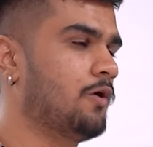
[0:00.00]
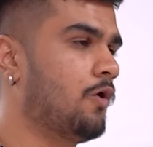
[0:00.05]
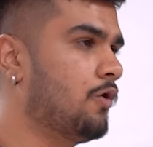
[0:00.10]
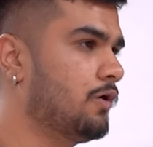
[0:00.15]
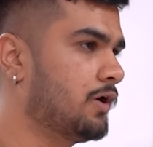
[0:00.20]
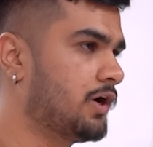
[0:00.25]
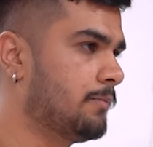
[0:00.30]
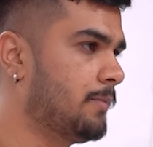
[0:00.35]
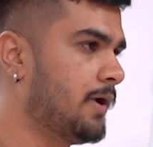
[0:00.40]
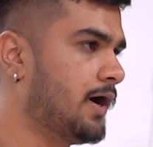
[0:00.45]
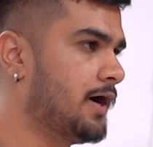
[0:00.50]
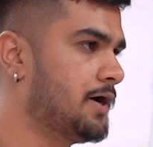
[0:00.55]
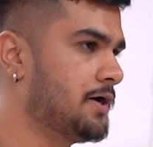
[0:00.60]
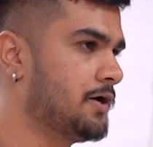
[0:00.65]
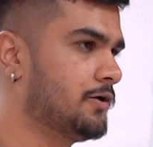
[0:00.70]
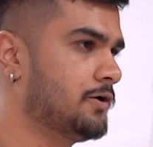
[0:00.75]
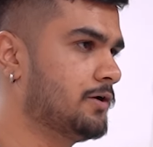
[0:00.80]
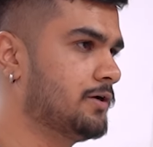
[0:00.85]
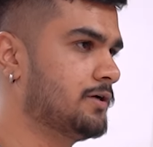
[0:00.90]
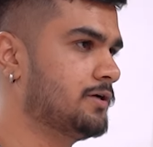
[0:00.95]
wrong command
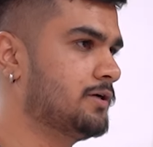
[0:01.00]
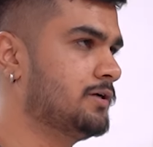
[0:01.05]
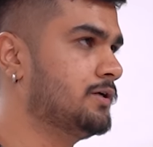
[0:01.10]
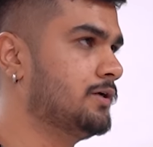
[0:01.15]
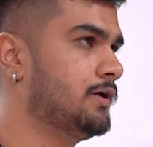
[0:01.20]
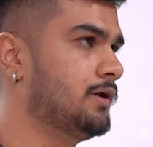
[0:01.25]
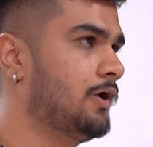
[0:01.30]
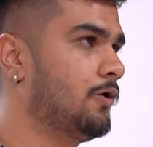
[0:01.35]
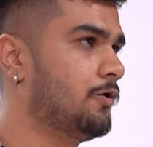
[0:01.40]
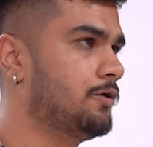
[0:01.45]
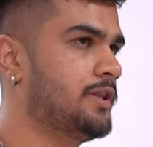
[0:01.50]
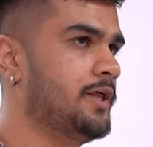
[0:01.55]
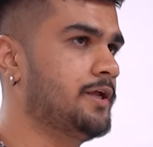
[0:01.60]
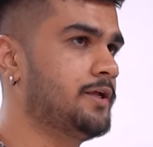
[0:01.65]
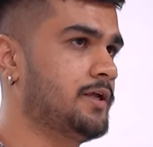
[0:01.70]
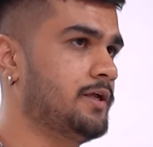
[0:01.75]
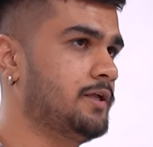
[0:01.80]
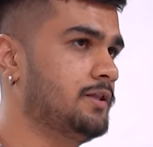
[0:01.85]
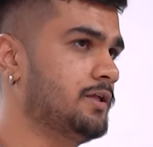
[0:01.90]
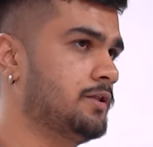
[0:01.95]
or not
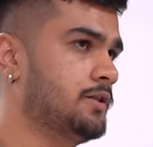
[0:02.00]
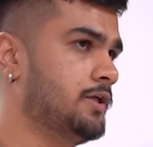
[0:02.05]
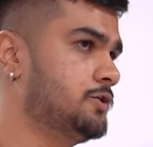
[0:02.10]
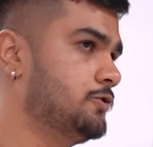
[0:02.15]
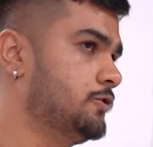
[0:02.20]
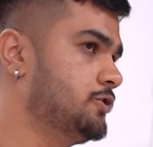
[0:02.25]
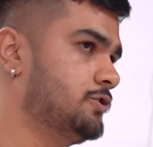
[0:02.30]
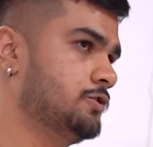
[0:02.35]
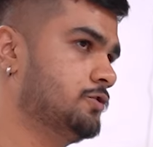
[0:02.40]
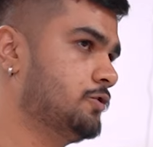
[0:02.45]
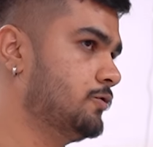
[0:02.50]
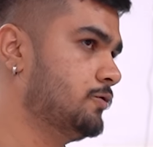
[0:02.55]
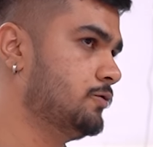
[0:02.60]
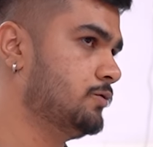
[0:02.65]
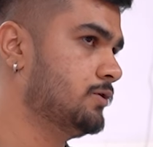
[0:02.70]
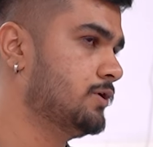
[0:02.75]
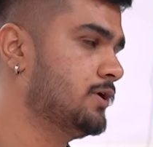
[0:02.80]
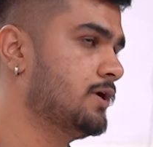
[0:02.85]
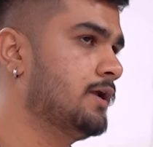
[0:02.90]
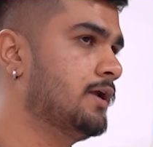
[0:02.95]
thinking the situation
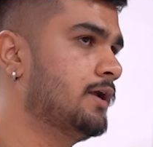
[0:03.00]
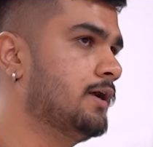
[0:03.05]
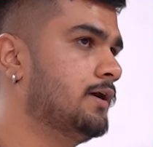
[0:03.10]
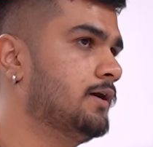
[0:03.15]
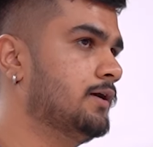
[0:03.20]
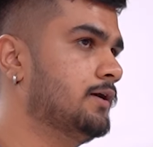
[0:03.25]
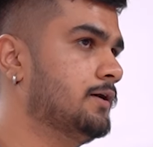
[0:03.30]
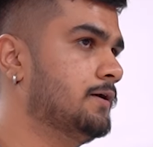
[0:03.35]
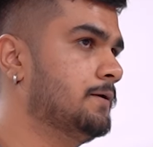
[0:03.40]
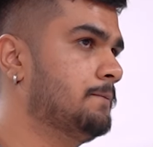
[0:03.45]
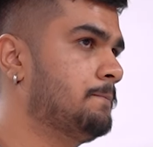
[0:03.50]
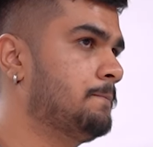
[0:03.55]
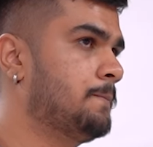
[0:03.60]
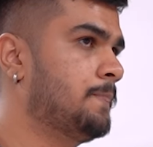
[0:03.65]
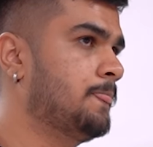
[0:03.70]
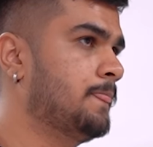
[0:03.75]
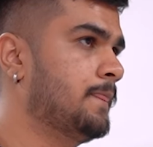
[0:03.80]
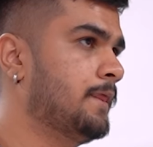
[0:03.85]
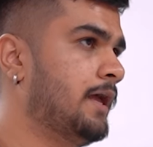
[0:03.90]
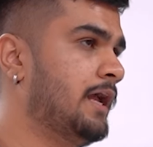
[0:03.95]
through,
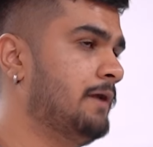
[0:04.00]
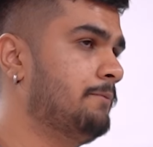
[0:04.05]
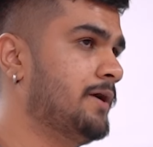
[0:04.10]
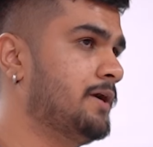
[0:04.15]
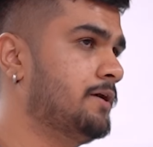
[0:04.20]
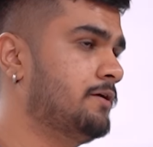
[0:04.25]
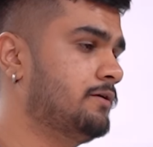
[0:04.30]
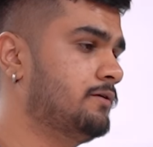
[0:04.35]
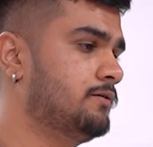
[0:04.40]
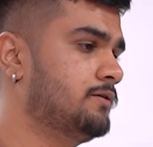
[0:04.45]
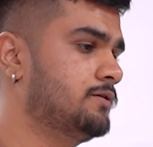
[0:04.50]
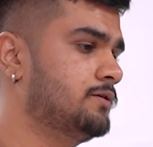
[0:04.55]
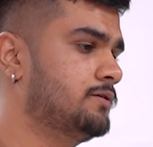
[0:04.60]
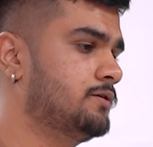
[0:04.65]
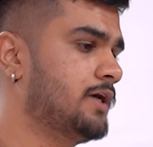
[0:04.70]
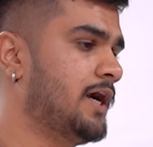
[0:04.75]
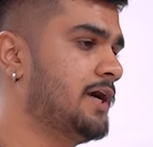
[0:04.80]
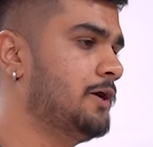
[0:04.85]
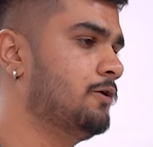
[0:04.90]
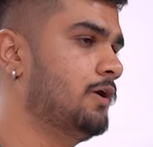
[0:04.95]
I might
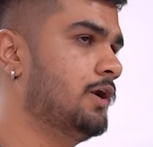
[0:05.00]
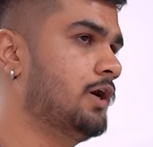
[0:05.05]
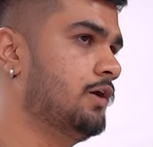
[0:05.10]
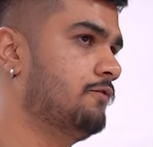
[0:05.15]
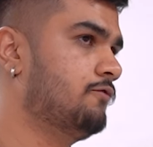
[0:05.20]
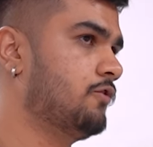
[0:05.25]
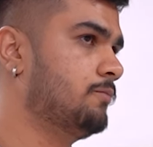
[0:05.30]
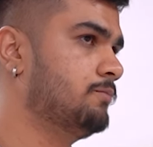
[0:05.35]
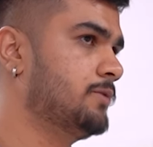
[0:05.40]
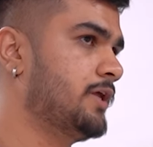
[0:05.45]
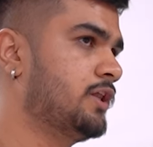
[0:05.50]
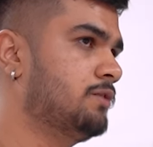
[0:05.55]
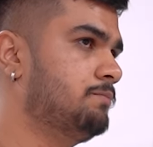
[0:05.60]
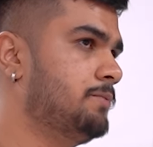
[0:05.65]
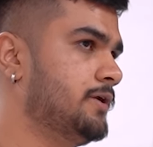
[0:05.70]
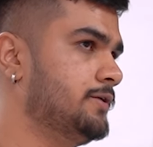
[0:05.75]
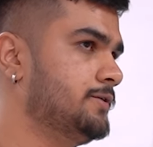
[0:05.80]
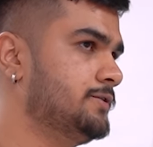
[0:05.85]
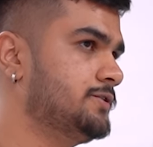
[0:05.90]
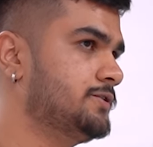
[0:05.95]
try to learn from the
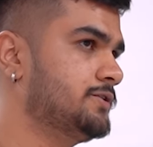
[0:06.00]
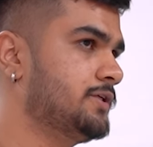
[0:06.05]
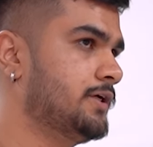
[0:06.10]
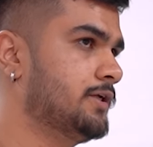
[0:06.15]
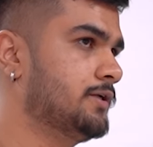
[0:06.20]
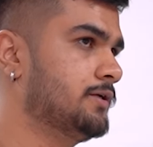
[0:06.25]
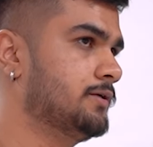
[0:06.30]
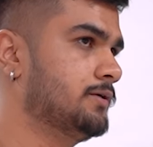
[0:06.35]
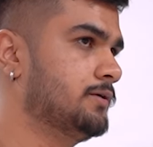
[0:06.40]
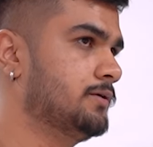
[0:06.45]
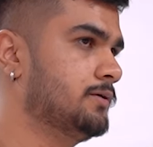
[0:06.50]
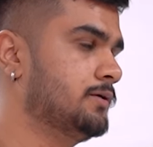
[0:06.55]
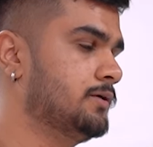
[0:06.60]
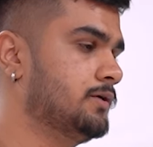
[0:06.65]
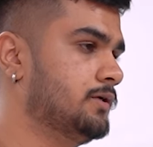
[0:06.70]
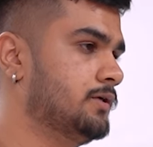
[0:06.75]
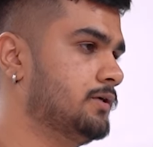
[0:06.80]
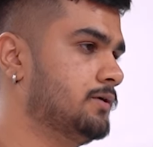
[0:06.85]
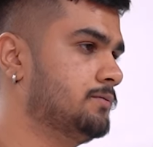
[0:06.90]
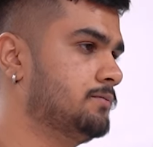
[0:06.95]
experience and
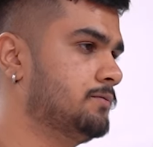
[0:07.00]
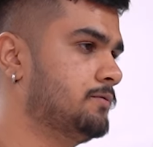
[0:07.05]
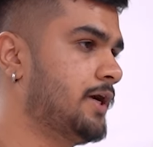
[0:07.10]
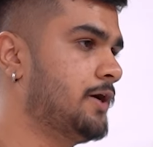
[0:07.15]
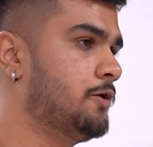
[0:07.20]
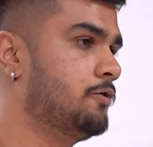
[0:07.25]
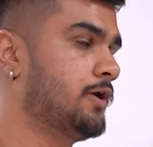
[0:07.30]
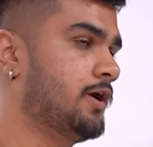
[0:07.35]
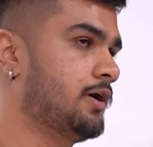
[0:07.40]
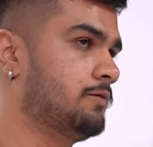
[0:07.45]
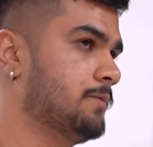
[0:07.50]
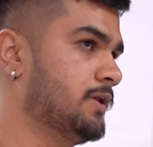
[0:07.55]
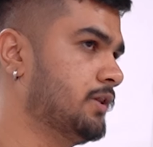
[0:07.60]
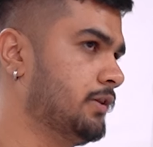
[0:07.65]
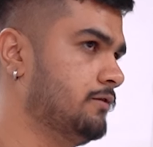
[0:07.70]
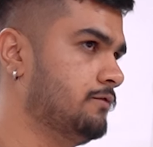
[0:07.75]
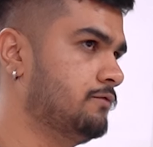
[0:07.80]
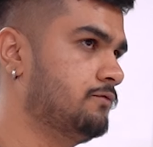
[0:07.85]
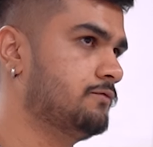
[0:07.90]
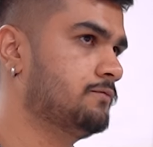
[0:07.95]
try to correct
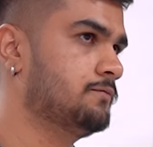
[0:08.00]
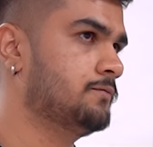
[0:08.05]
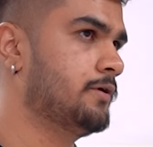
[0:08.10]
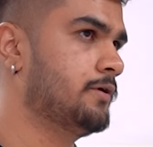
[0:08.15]
myself.